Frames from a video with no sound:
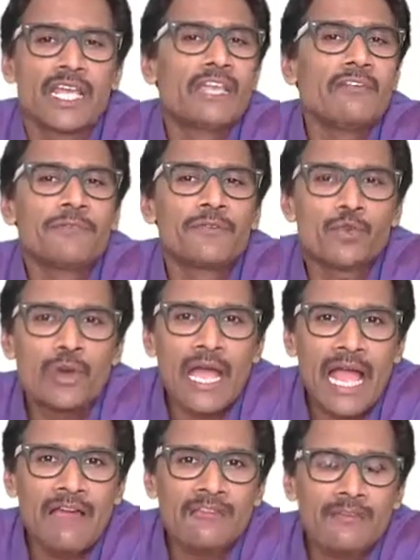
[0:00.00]
if you
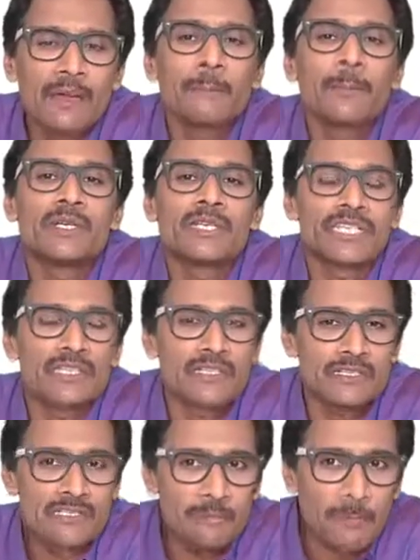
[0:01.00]
have a
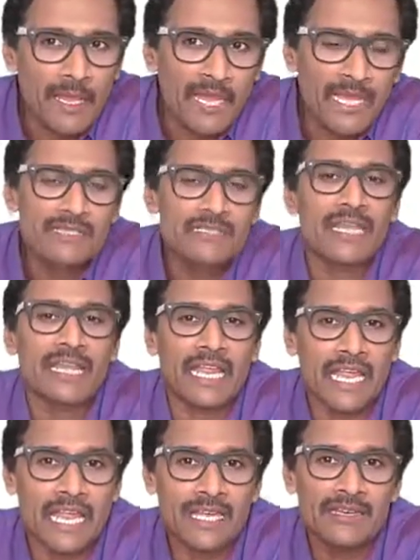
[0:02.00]
particular space
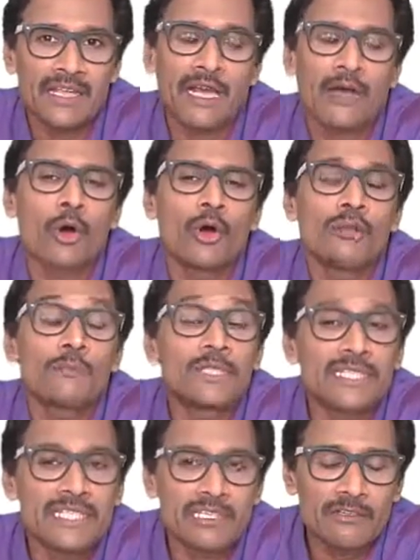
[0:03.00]
and area or a
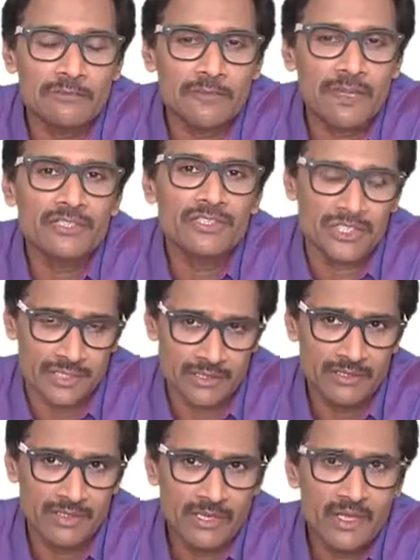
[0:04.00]
particular function,